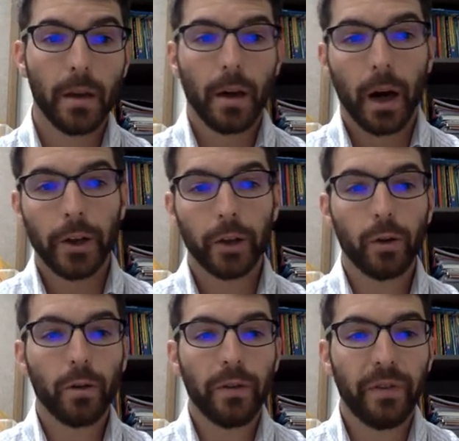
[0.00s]
On your
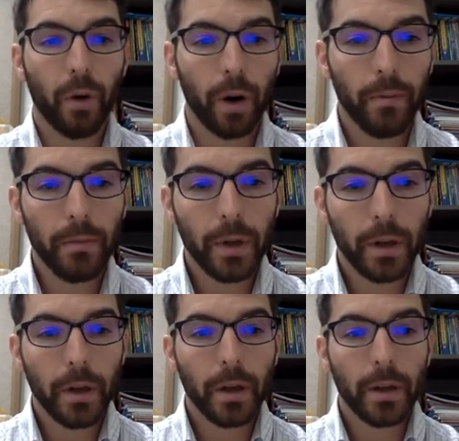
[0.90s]
Google form,
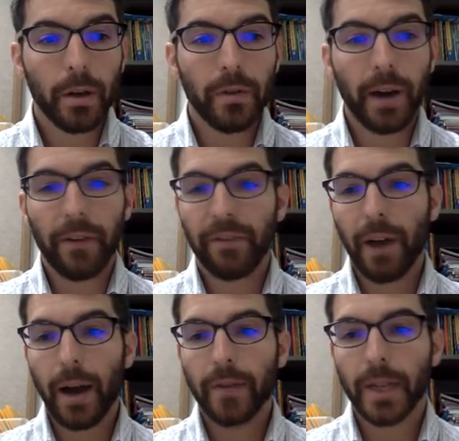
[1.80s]
you've got
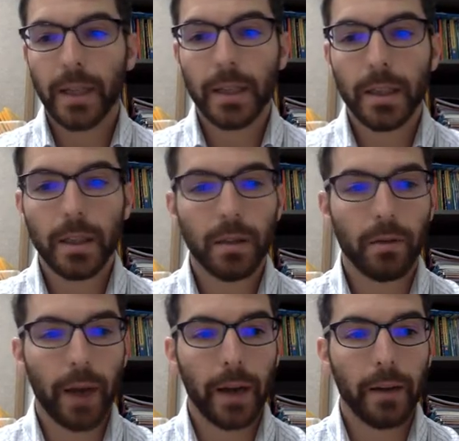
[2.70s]
5 sentences to
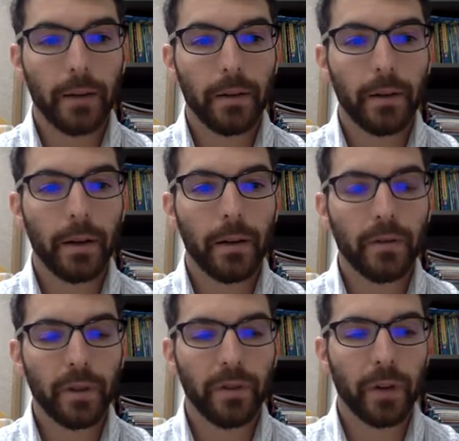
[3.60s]
write.
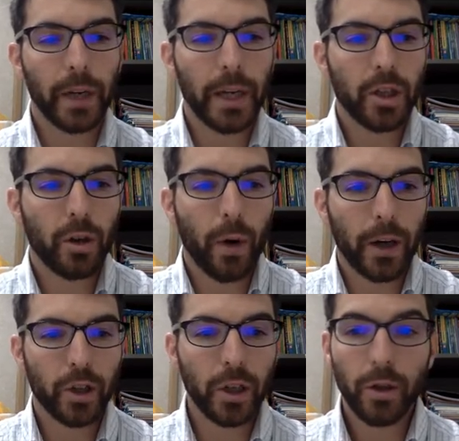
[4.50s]
So for each
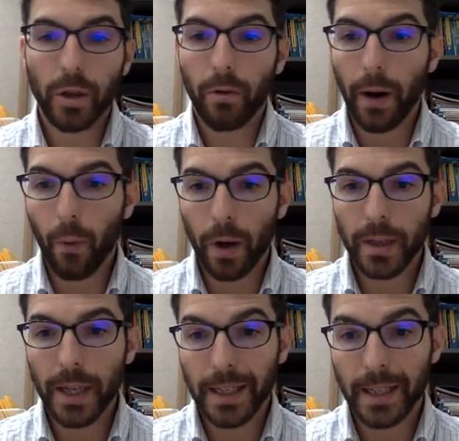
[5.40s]
question, you should write
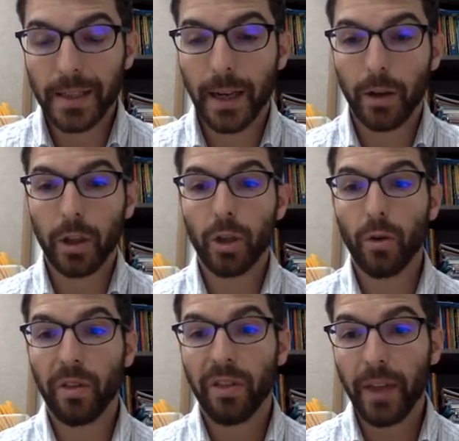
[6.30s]
one sentence that
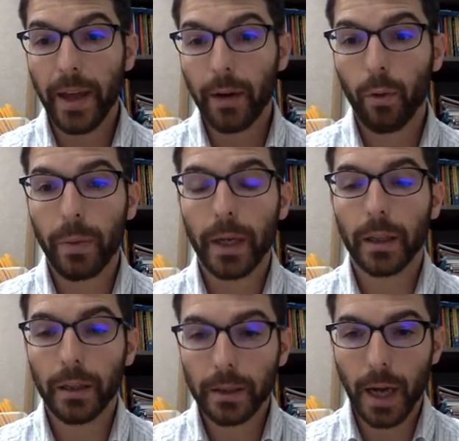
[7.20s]
you think would be a
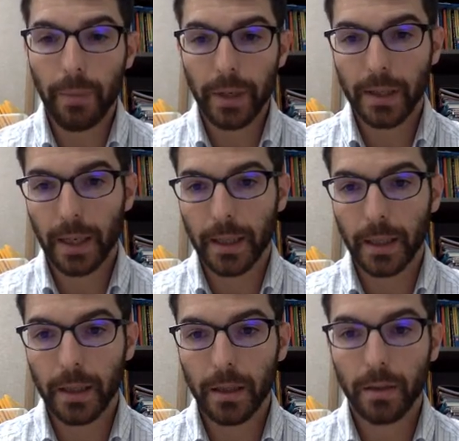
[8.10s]
good topic
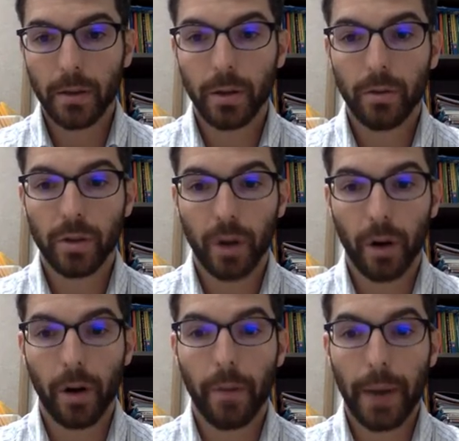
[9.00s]
sentence to
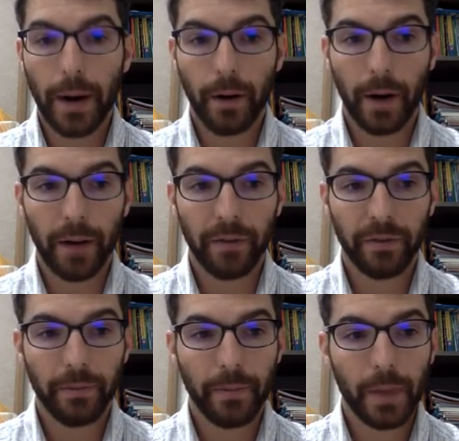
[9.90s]
start a paragraph.
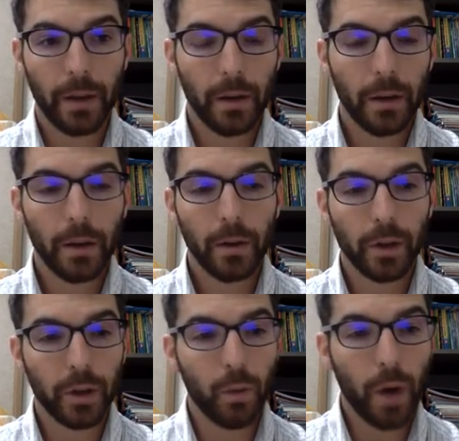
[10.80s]

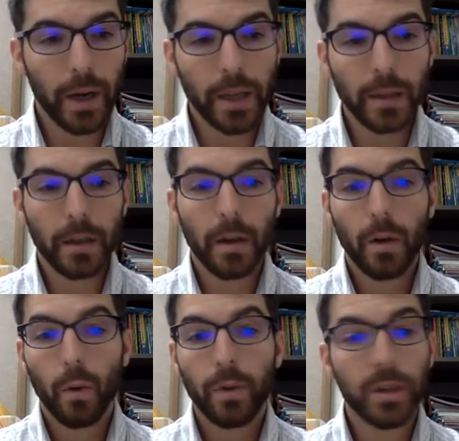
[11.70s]
Question 1 is,
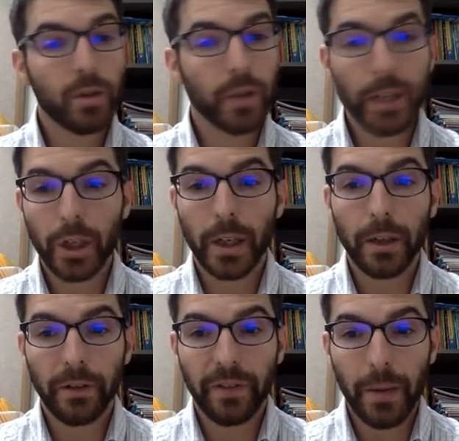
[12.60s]
what's a tradition in
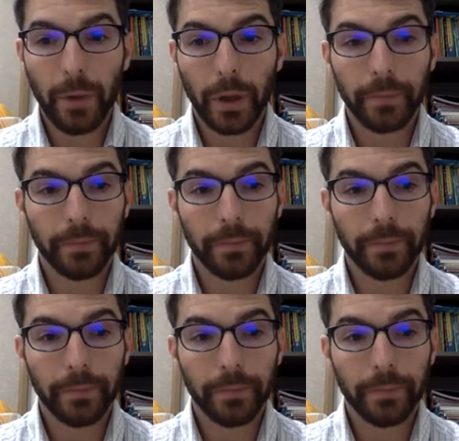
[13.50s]
your family?